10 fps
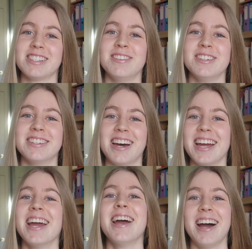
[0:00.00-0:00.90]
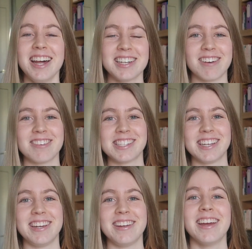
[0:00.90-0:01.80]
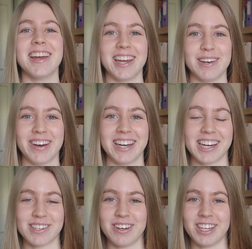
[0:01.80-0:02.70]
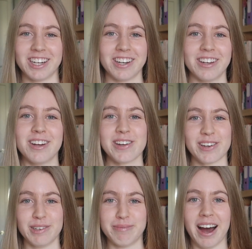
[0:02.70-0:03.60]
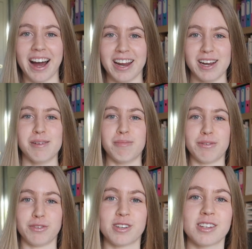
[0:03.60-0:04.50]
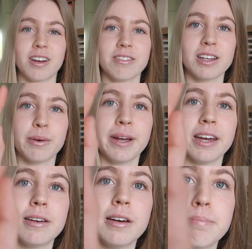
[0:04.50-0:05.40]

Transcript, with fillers: rest of your day, and I will see you in my next video. Goodbye. My voice has gone really weird.